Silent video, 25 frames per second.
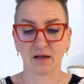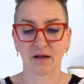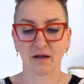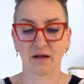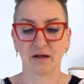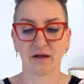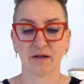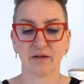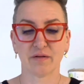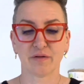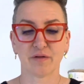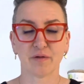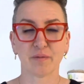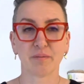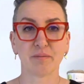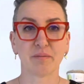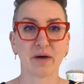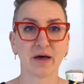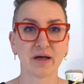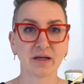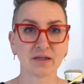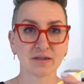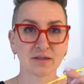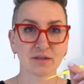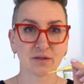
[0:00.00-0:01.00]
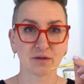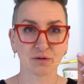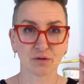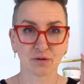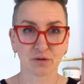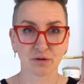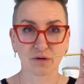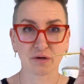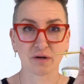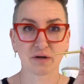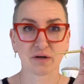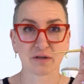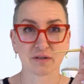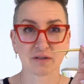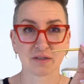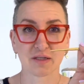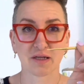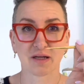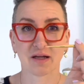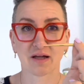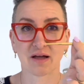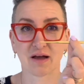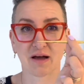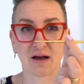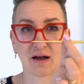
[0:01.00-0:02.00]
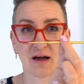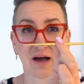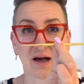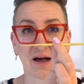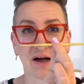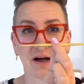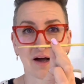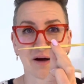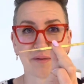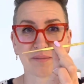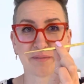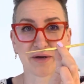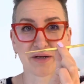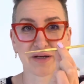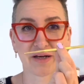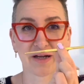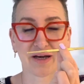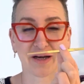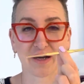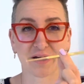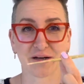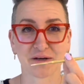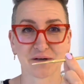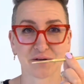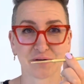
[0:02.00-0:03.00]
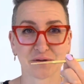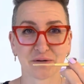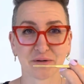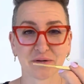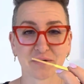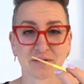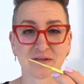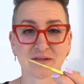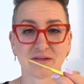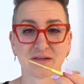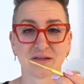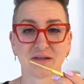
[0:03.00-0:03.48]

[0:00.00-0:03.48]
The best hooks Hamanaka hooks.